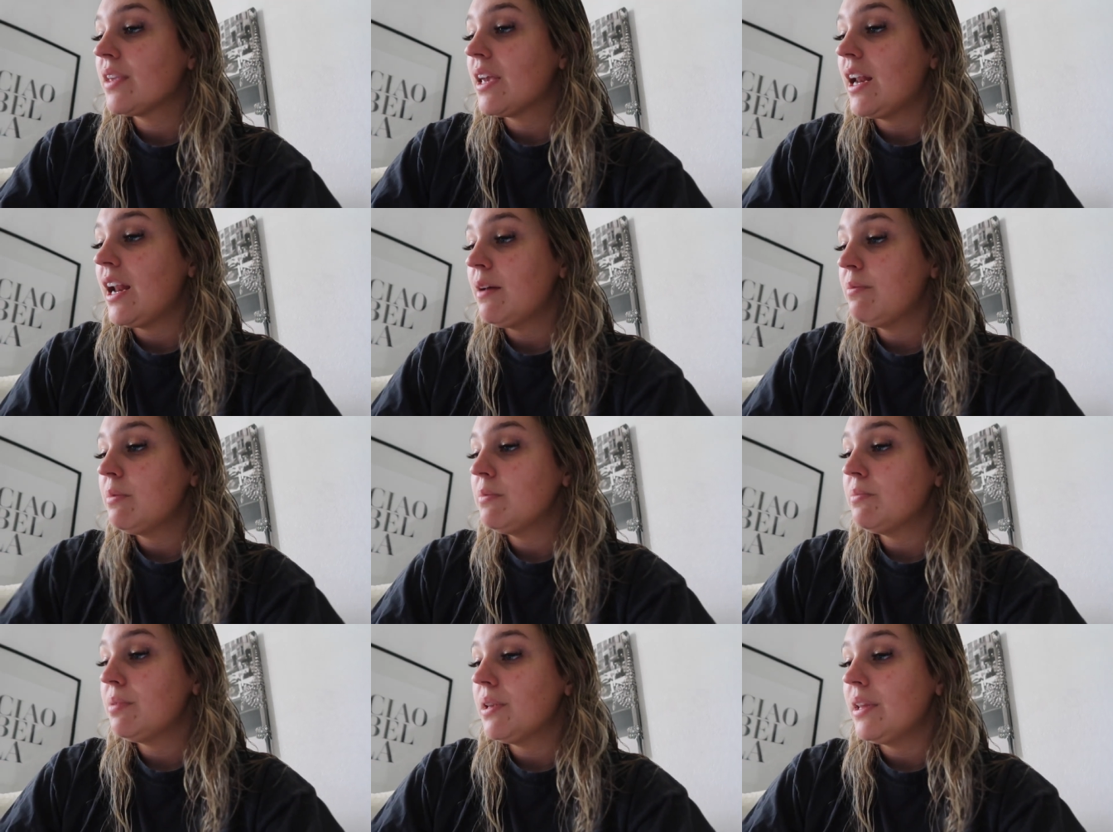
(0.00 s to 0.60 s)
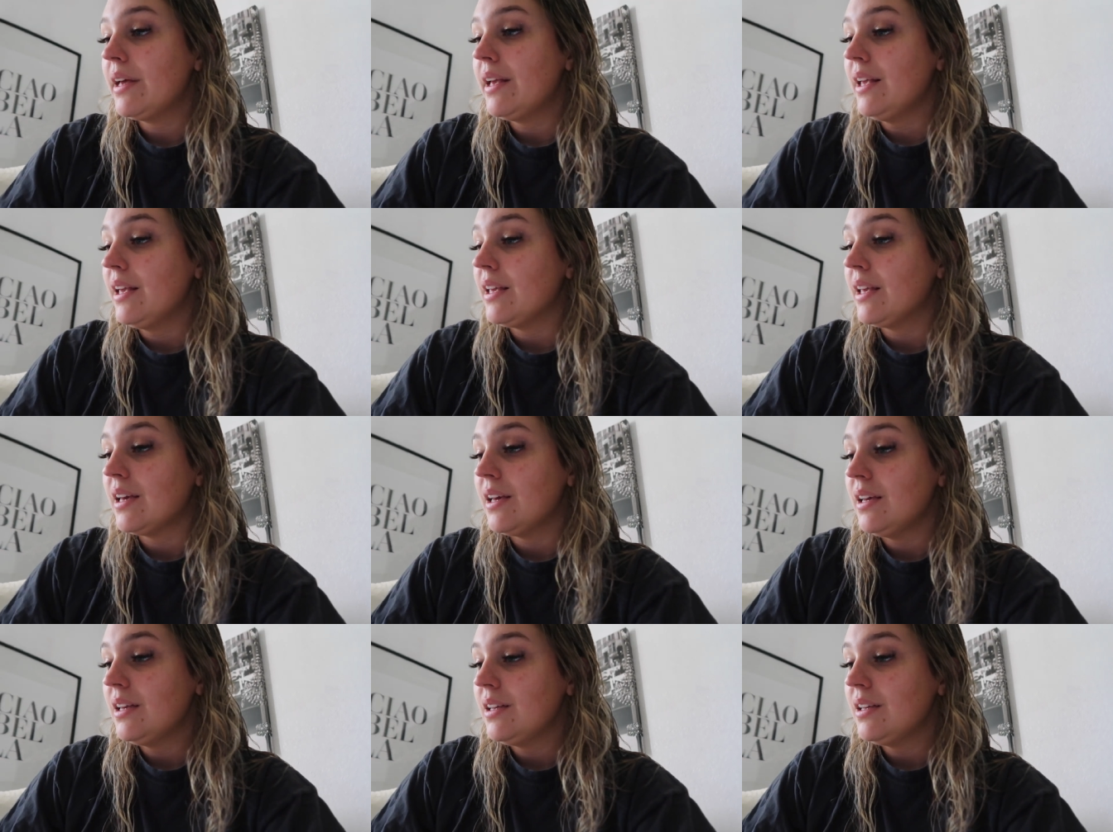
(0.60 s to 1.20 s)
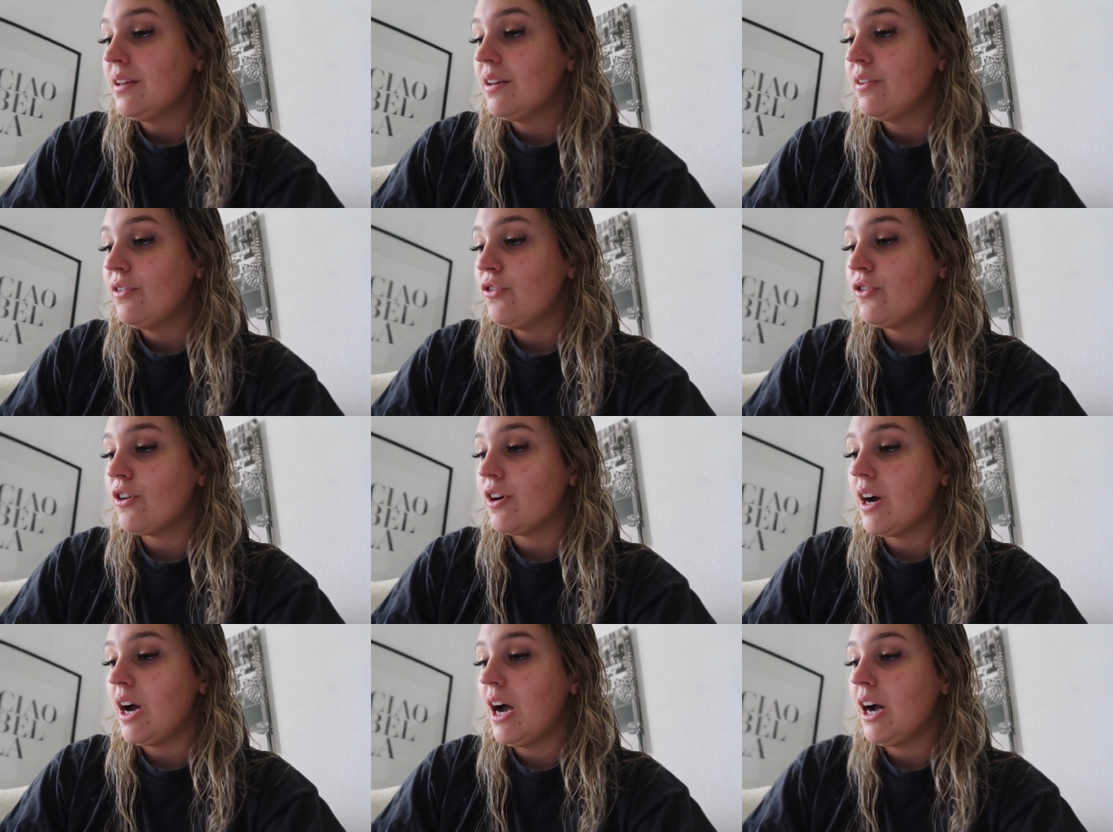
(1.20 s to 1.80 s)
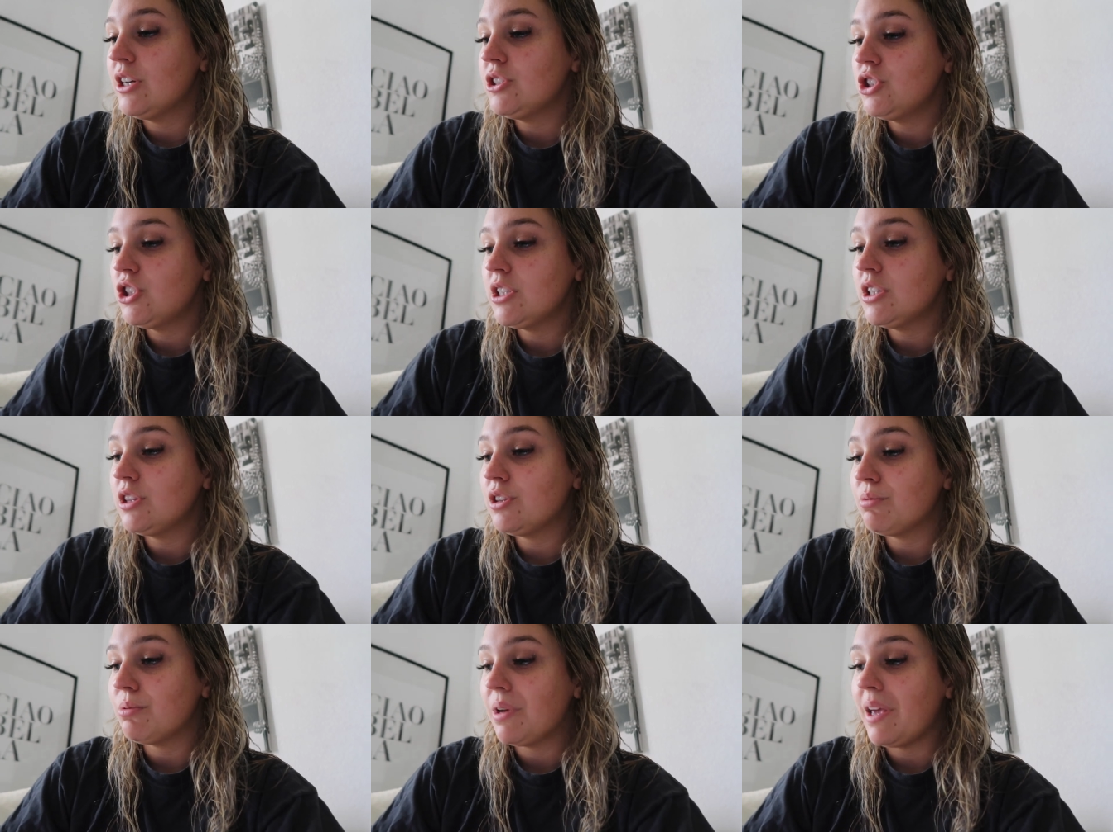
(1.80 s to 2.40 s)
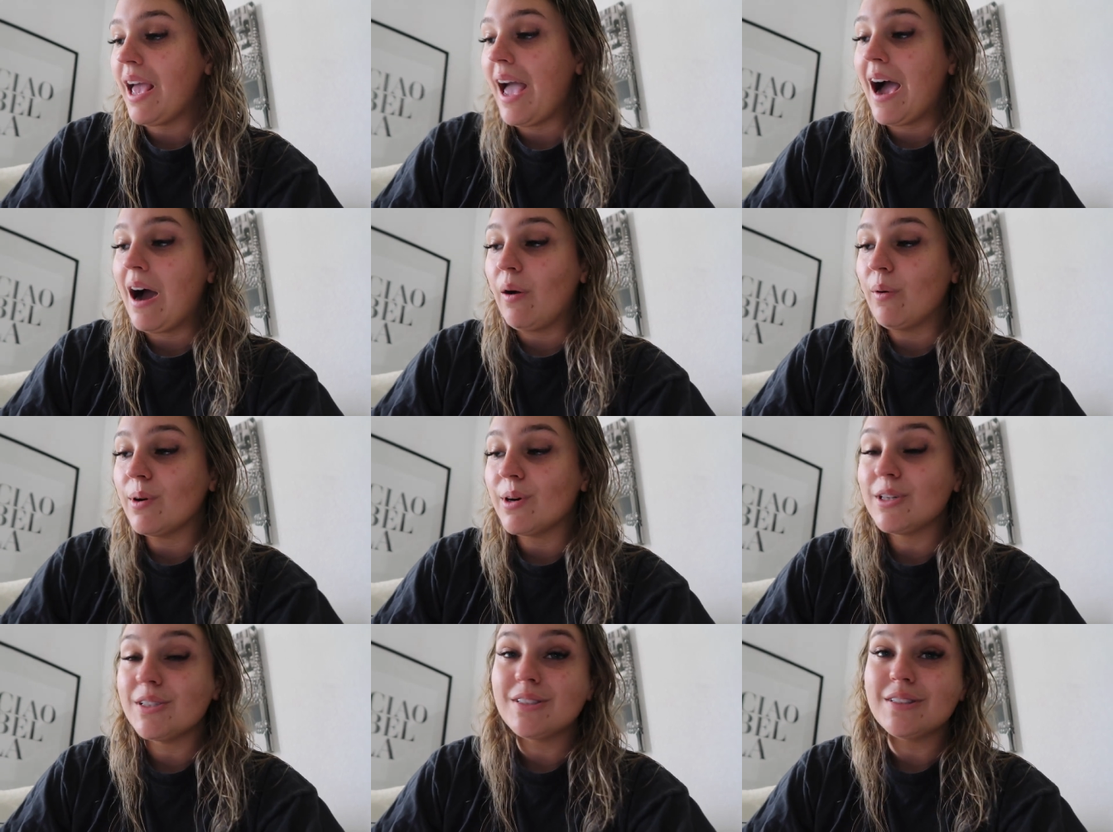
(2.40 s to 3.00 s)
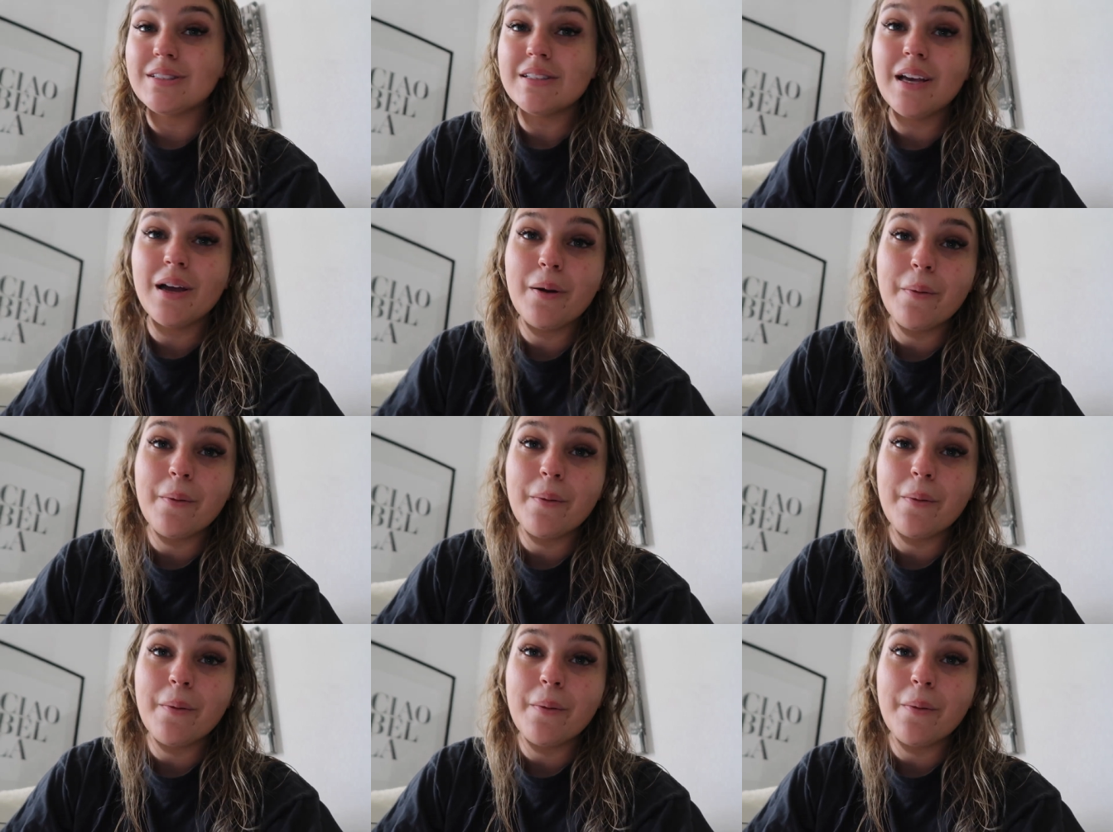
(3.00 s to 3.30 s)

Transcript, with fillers: I've been playing it for 103 hours.